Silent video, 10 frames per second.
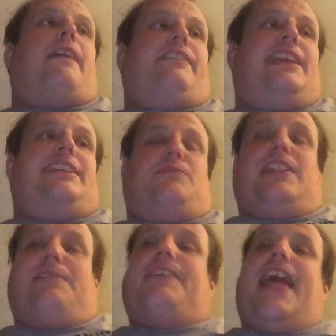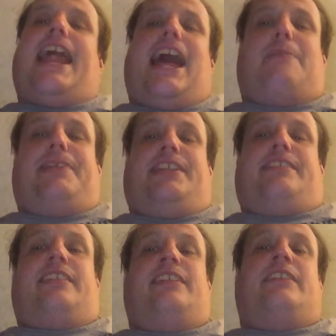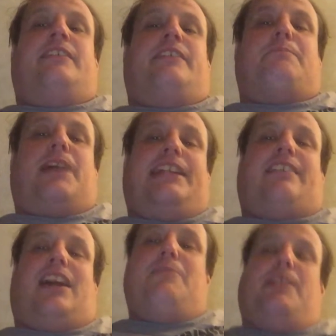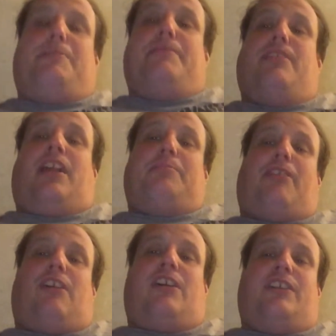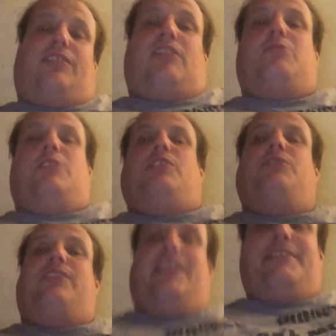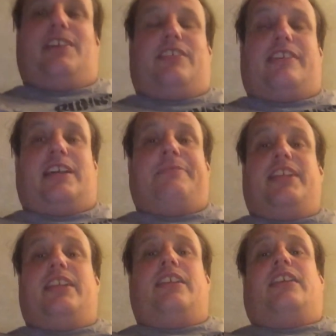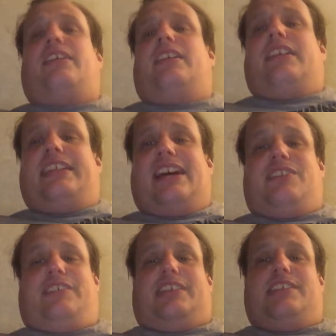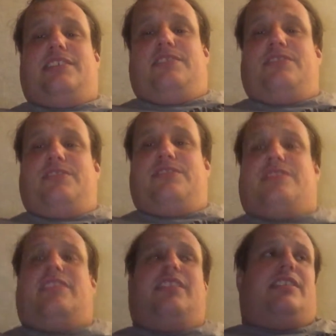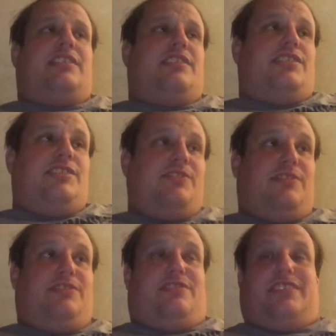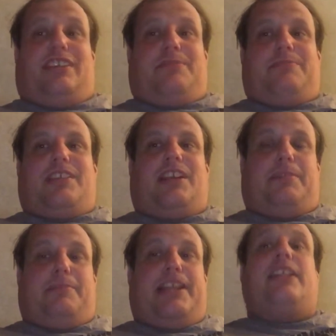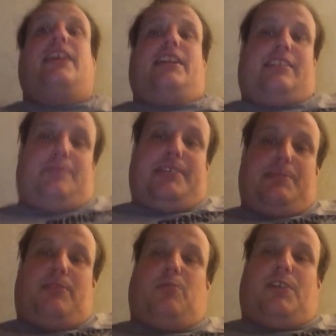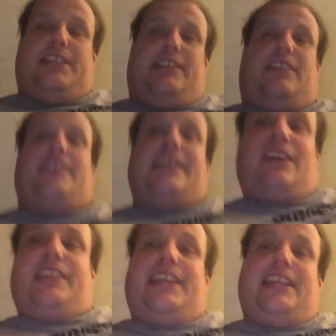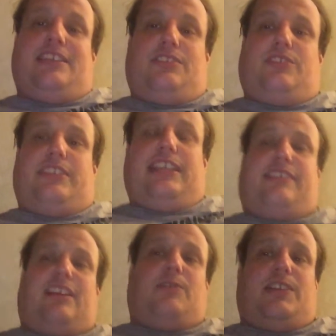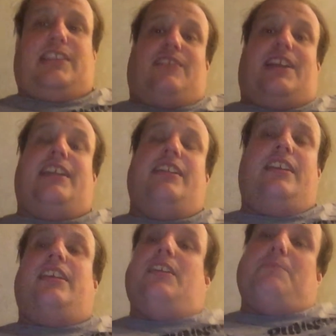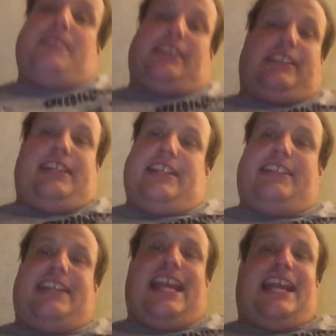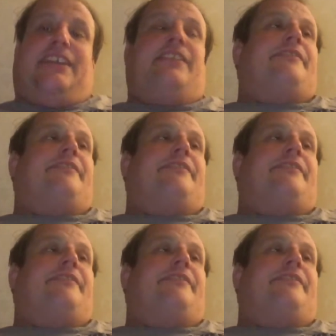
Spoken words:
whenever that happened, my time would be put on pause so I wouldn't lose any VR time. That was a huge, huge compliment to the people working there and how they handled things not working right. Because at the end of the day,